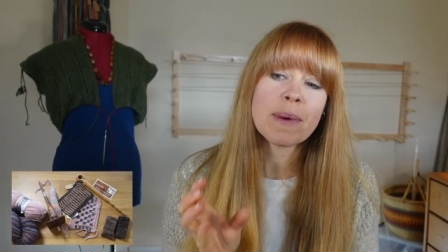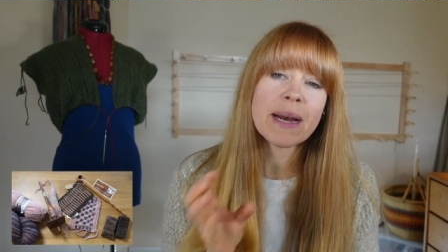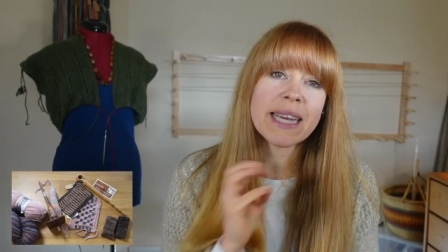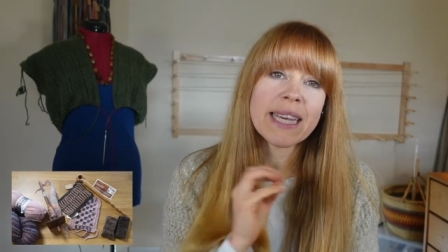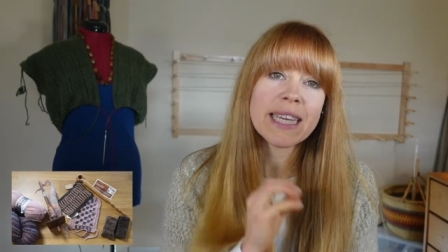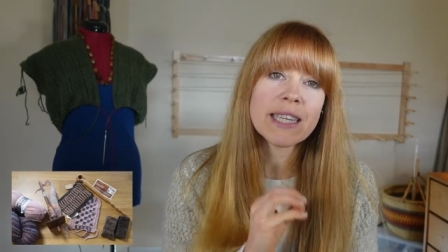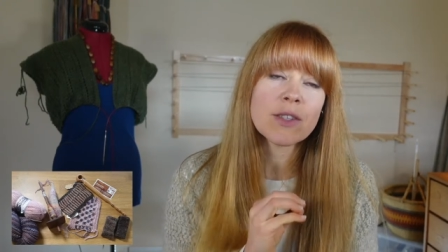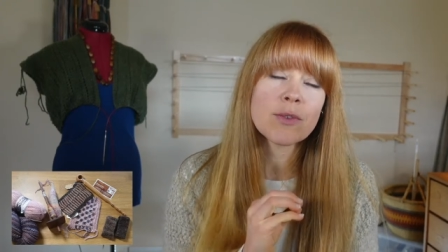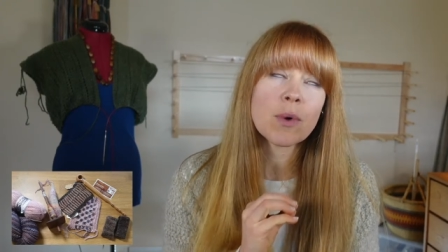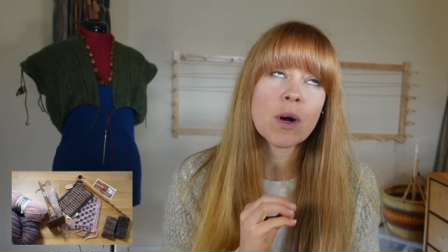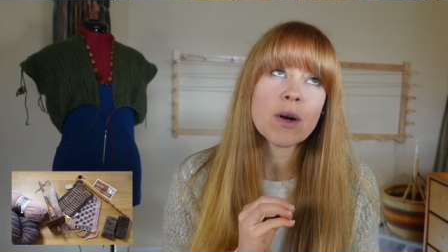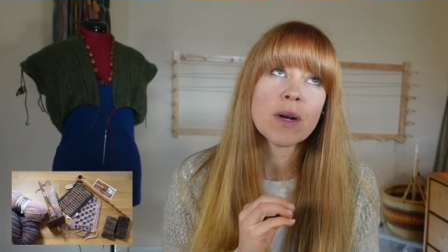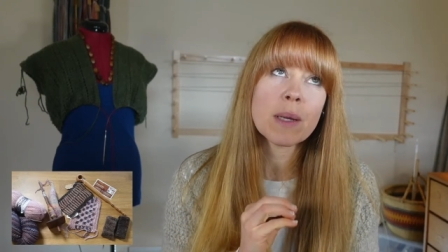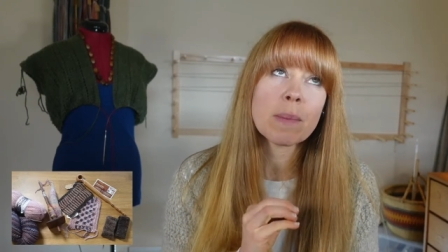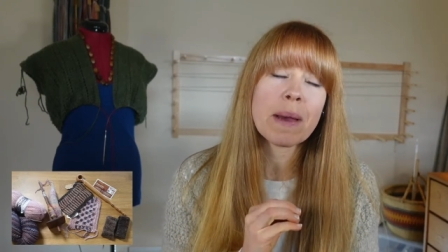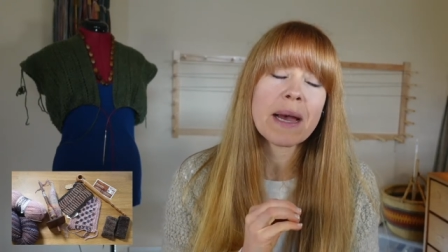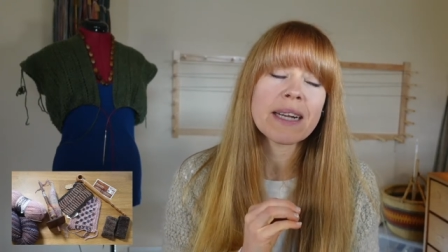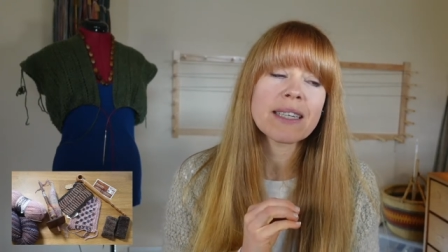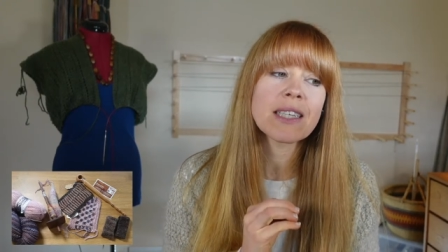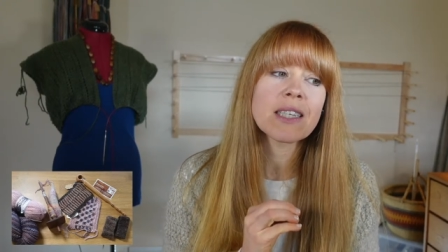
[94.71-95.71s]
My kids were already
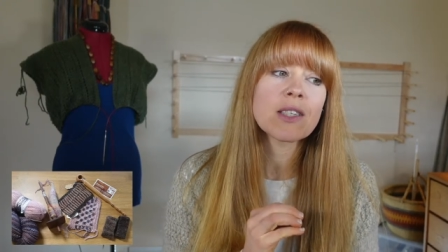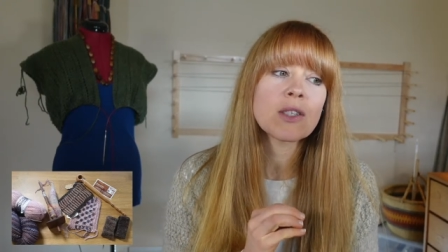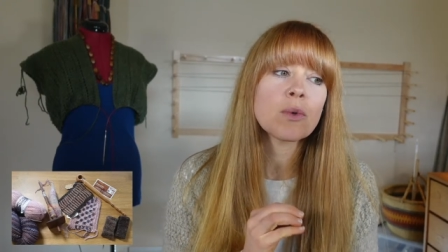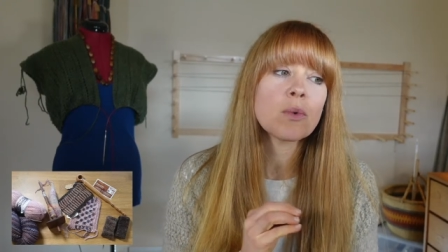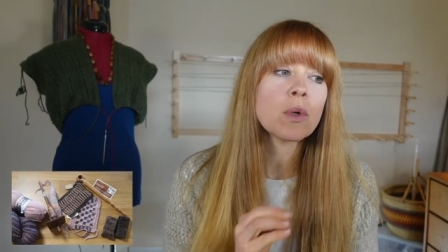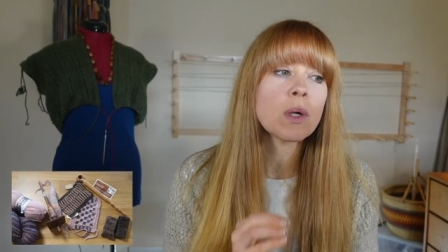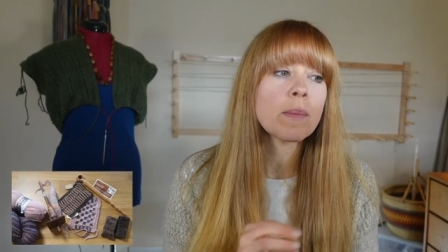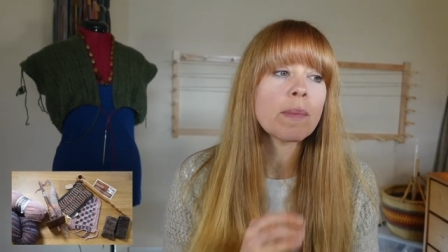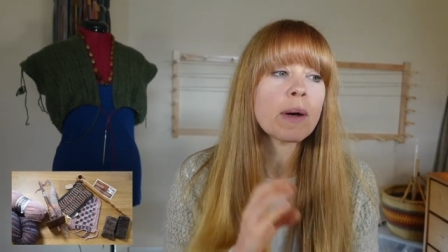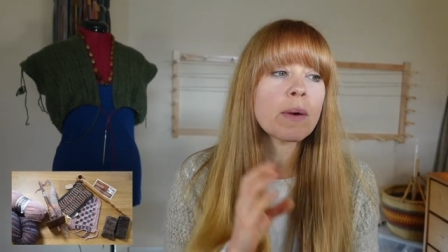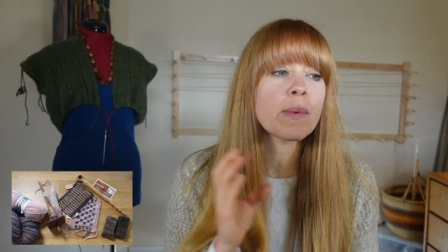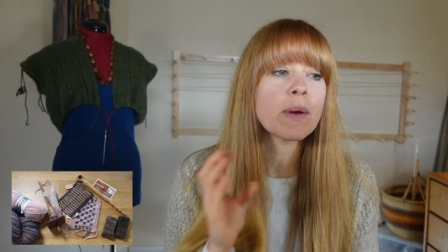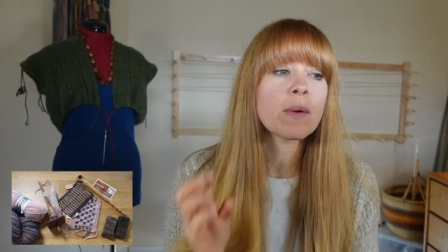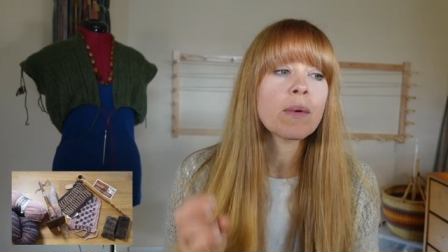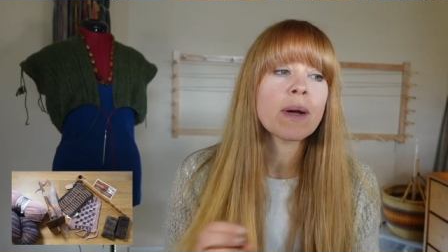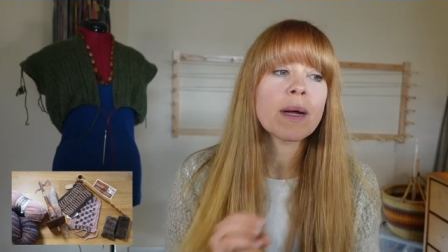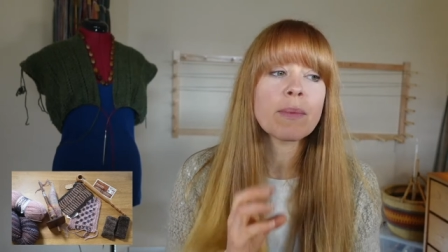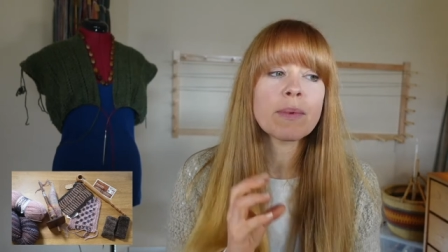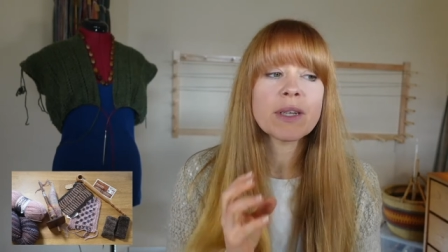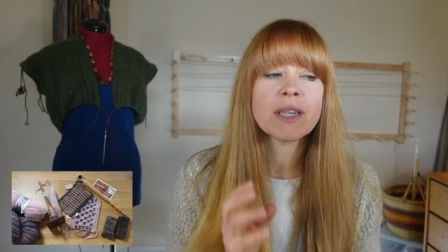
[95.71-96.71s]
back to school, but we
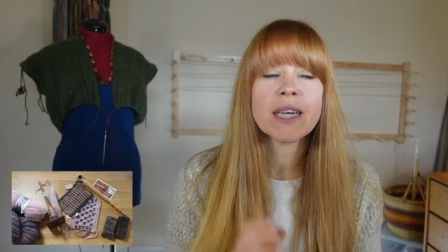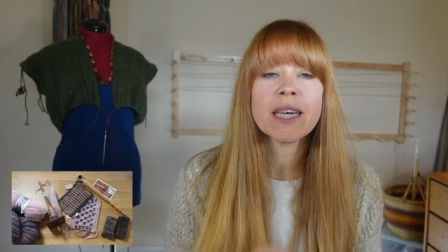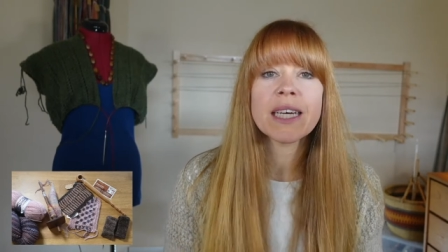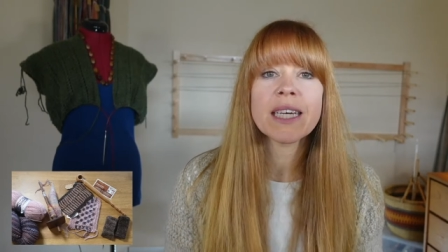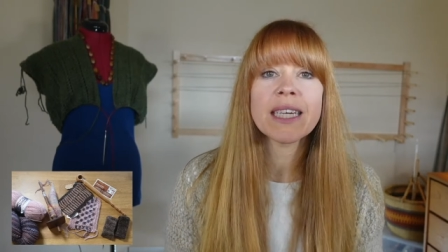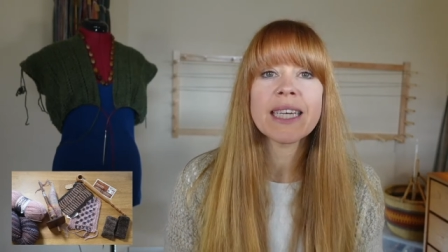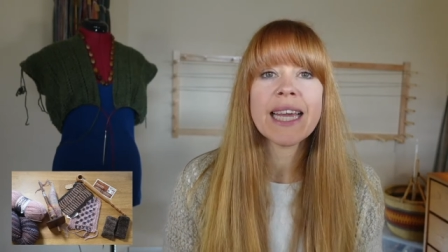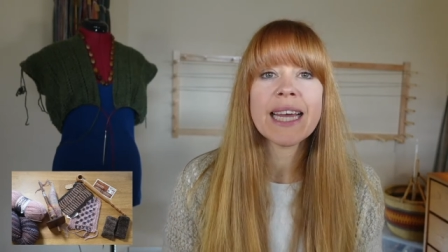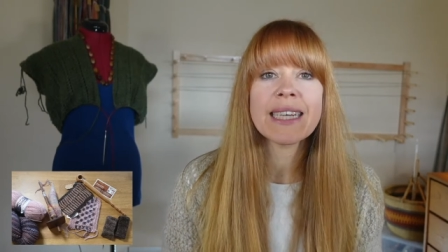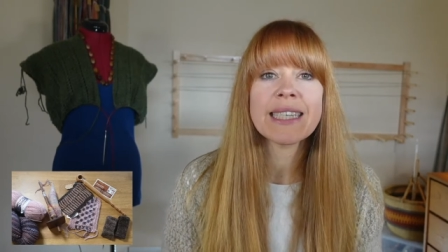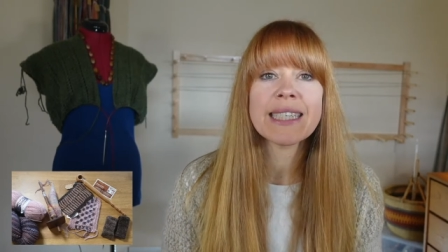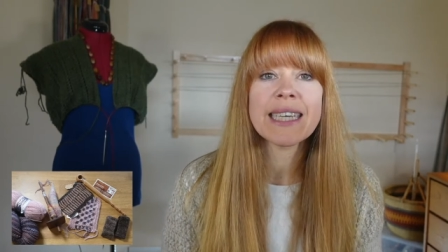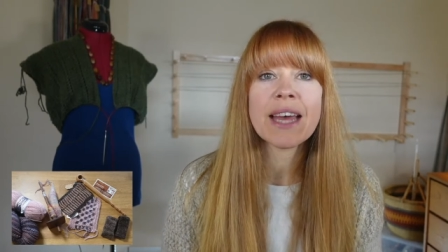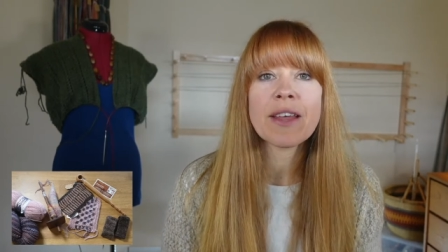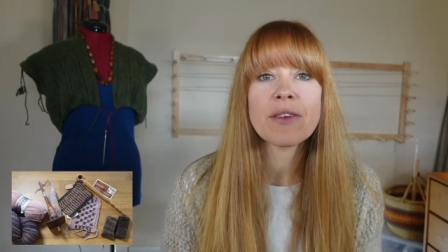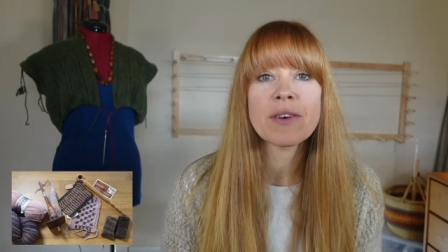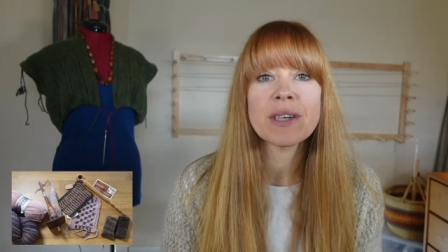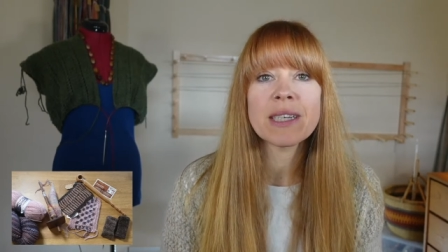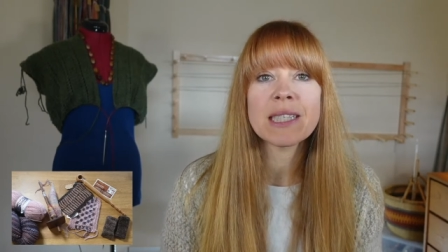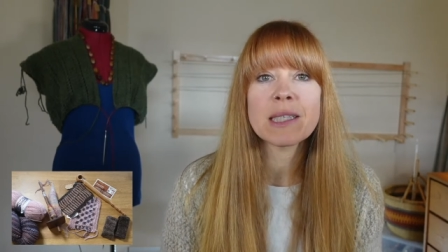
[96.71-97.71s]
were able to get
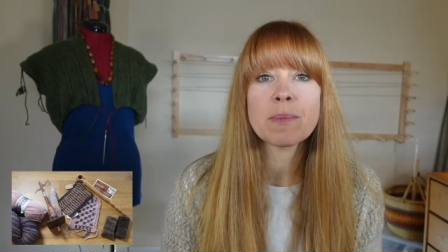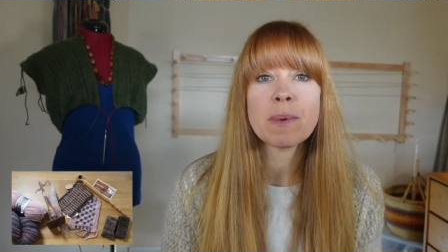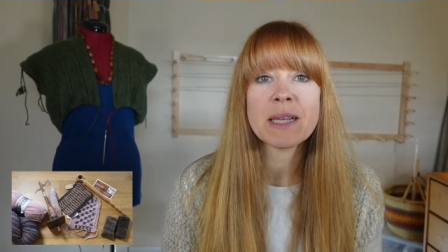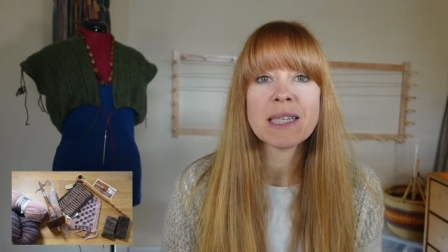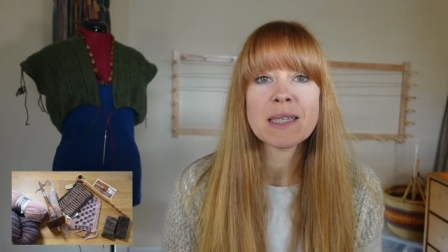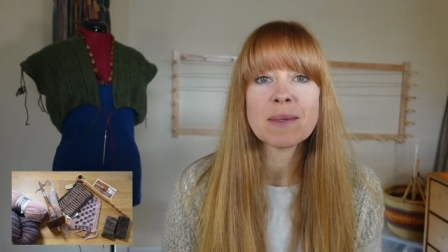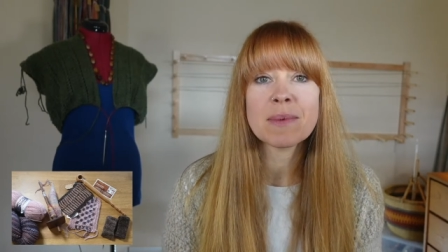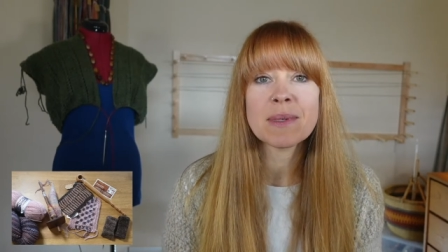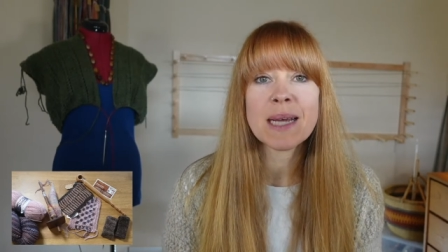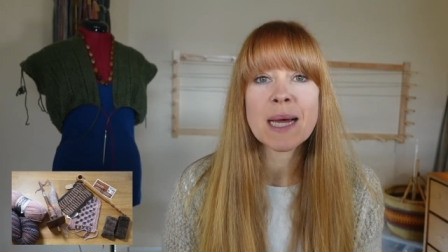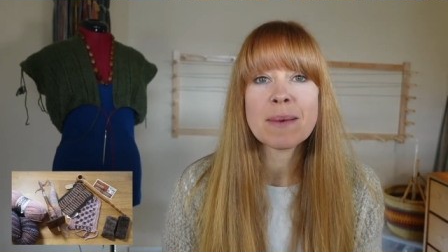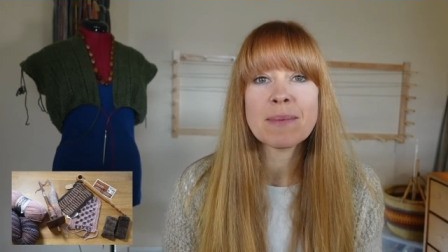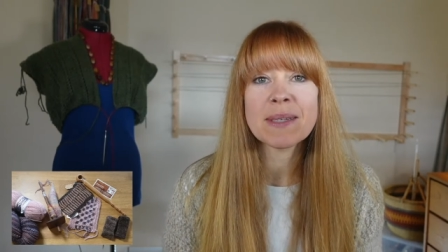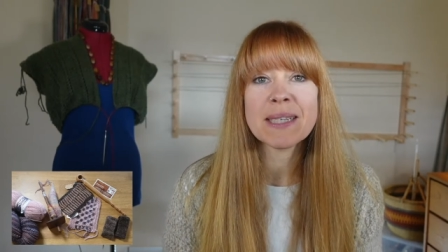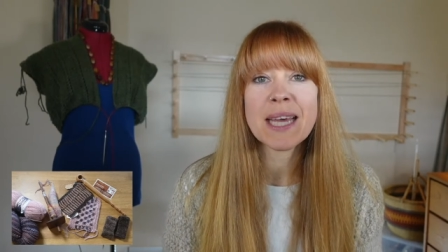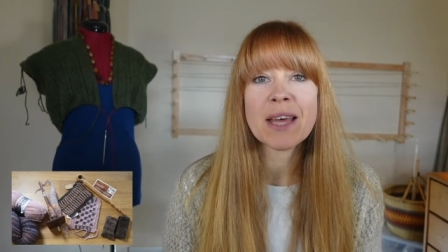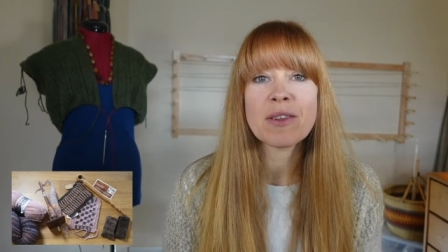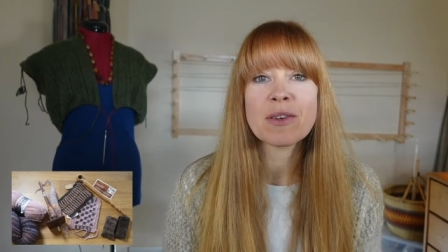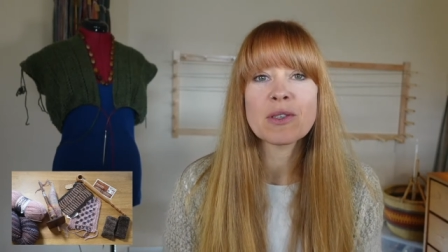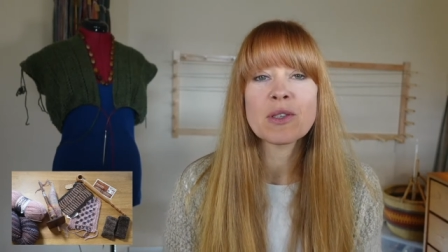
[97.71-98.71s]
together and spend some time
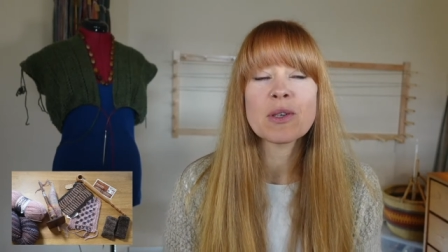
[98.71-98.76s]
together.